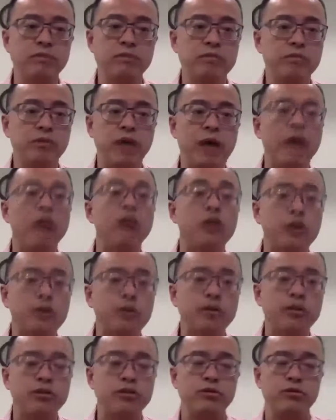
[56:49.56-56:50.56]
I
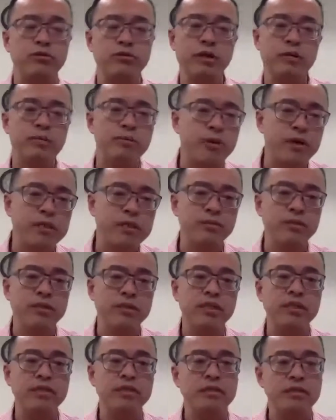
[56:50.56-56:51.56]
encourage you to read our press
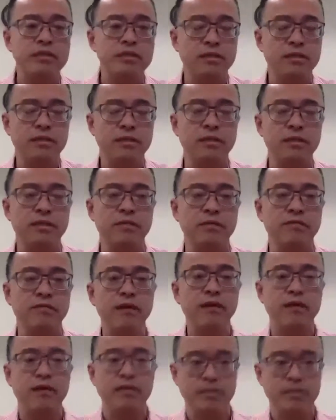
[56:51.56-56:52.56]
releases and
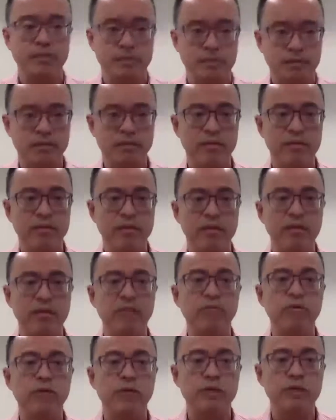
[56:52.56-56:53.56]
filings.
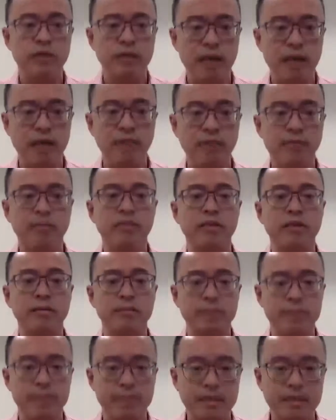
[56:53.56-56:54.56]
You'll learn a lot about the company.